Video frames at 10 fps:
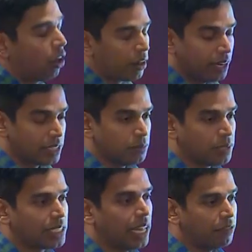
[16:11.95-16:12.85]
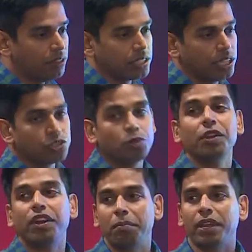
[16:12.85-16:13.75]
organism itself, is it should
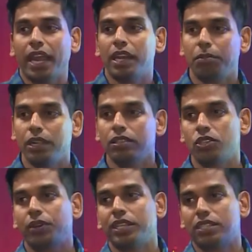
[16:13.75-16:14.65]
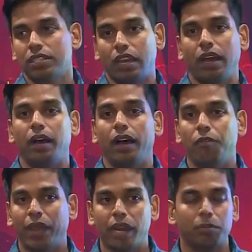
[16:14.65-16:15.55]
be replicatable. So it's
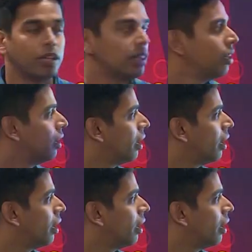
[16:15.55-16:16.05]
available.